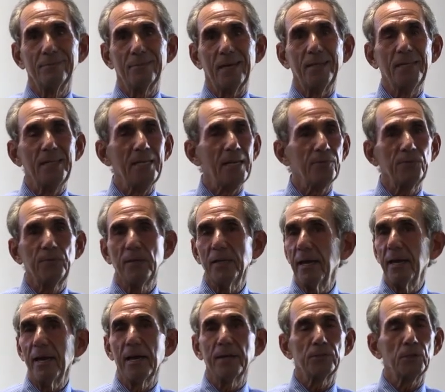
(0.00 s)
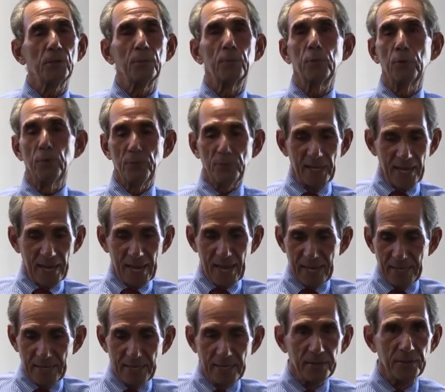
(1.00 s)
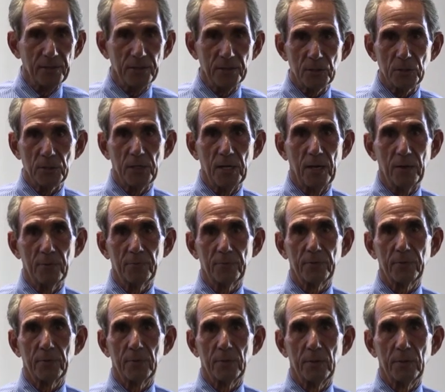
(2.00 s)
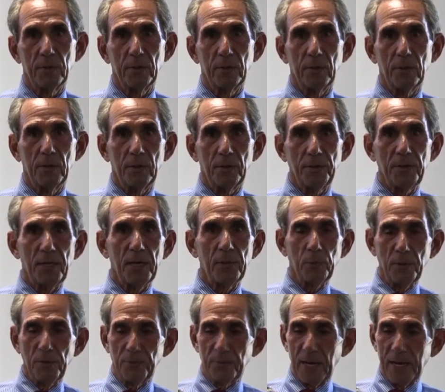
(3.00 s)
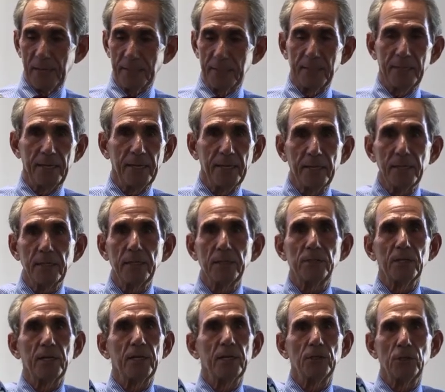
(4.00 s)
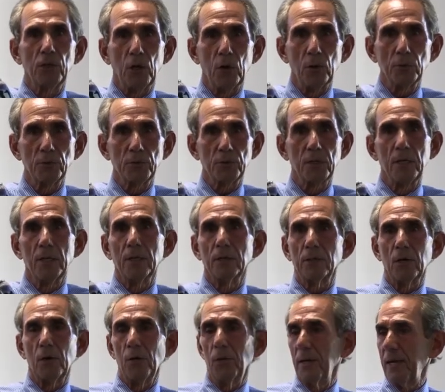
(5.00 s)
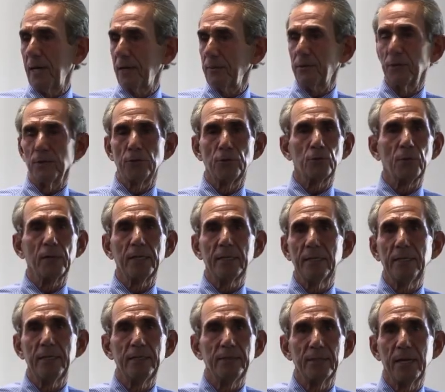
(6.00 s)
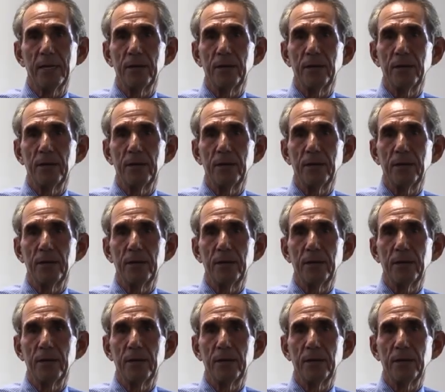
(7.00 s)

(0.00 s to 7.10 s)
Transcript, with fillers: And the FDA hasn't approved any of this stuff. Yeah, we've got kids and adults going out there drinking these